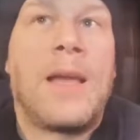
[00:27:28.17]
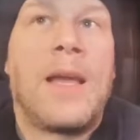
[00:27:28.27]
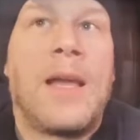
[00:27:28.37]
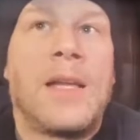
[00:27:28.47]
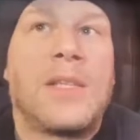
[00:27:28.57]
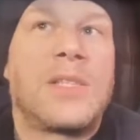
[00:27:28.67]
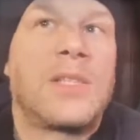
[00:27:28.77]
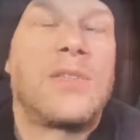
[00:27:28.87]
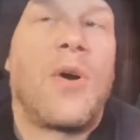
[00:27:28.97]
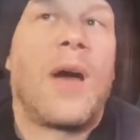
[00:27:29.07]
It's
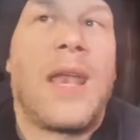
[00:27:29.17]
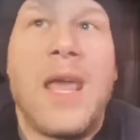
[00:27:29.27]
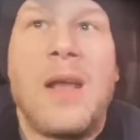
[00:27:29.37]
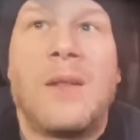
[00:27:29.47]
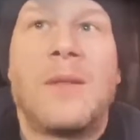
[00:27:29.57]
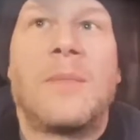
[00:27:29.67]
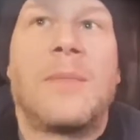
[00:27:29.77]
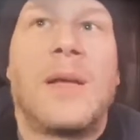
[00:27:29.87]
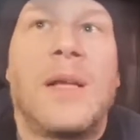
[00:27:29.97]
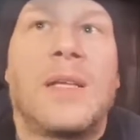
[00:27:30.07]
not illegal.
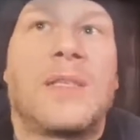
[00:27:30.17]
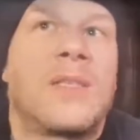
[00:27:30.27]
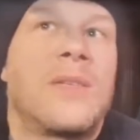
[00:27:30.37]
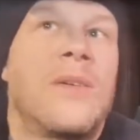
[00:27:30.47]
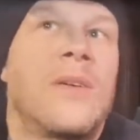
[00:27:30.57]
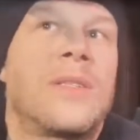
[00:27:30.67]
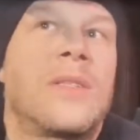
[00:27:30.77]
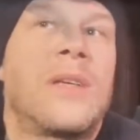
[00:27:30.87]
It's not